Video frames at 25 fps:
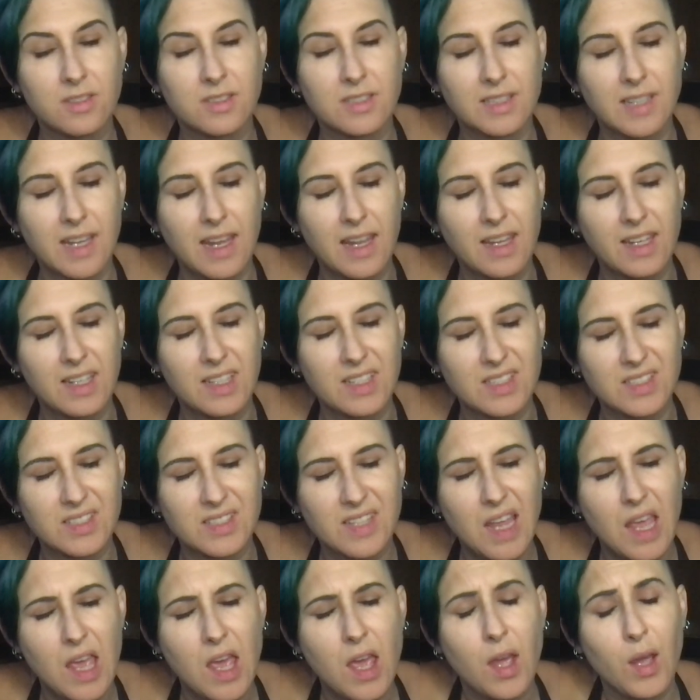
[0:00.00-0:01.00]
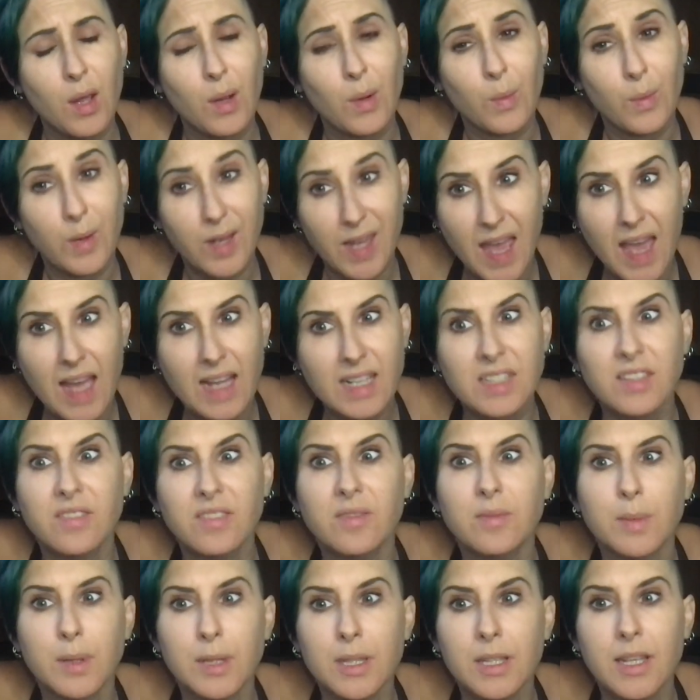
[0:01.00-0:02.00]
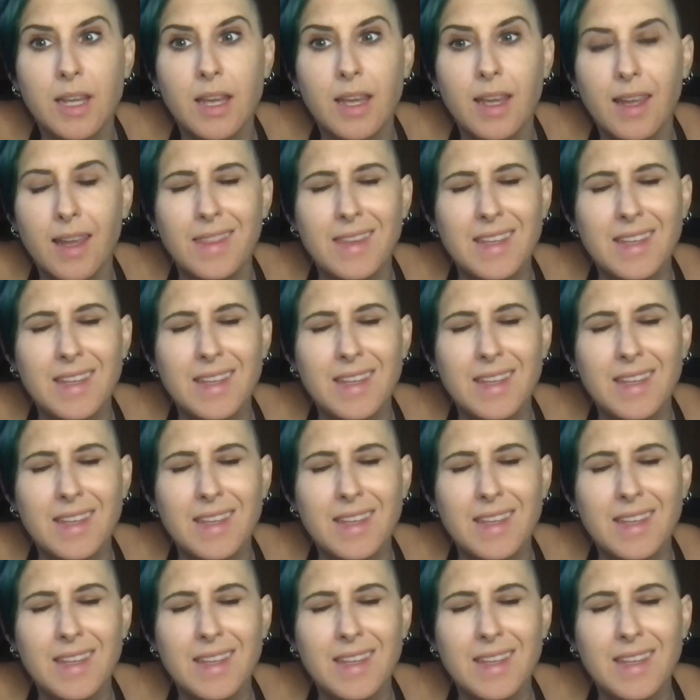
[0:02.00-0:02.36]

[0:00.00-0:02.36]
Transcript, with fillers: today is reactive bullying.